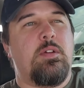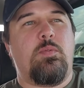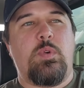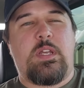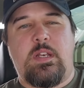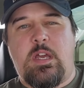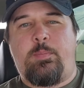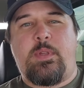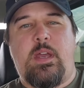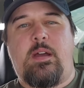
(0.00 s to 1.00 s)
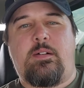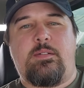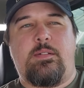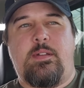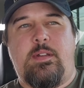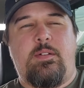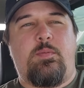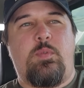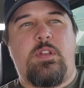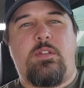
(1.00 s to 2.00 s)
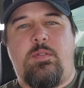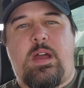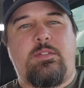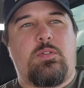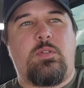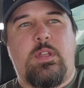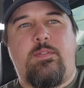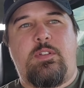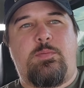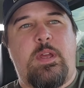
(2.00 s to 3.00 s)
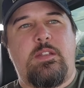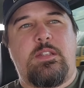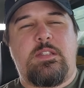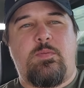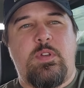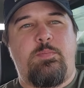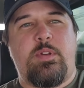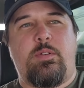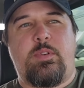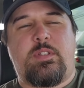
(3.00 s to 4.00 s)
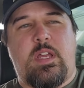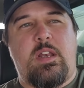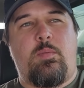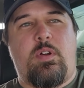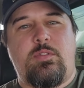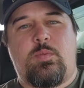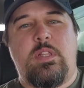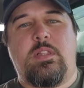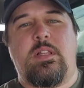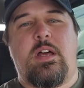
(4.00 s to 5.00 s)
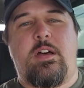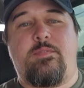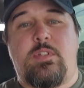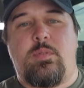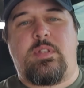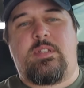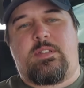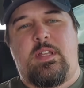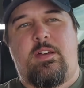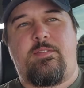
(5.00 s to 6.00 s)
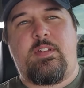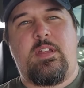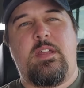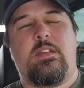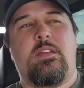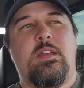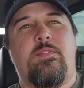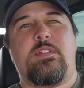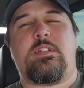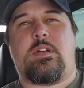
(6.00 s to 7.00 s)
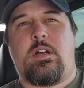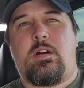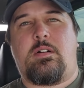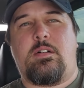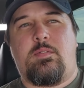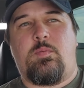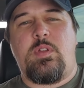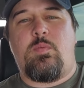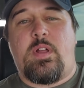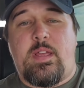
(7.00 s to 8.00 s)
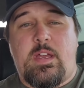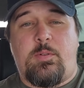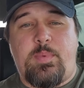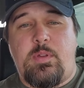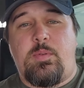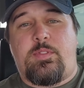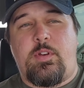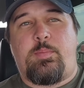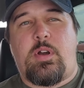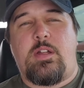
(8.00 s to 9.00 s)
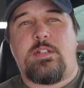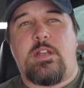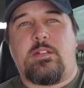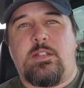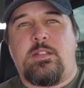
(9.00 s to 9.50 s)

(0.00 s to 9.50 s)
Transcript: We can help you out. We do outdoor living spaces and we build retaining walls. We love doing this stuff. Give us a call. We want to help you with your project.